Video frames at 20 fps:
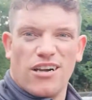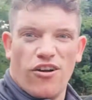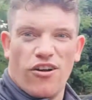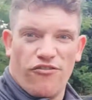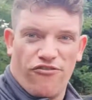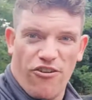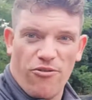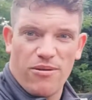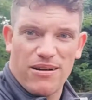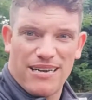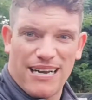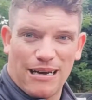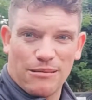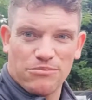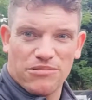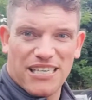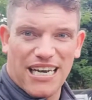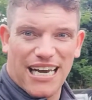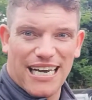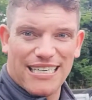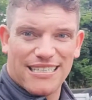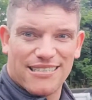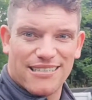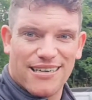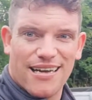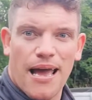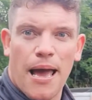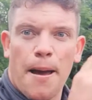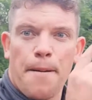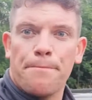through a campsite,
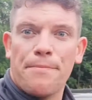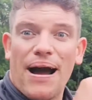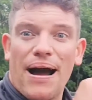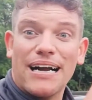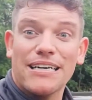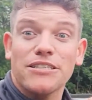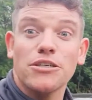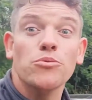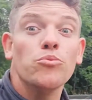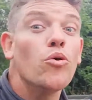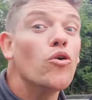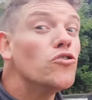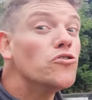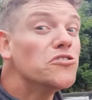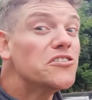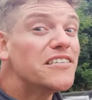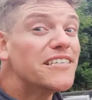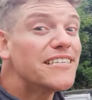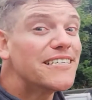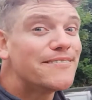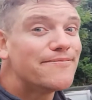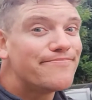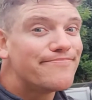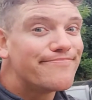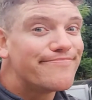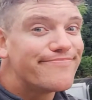back to Wolsingham.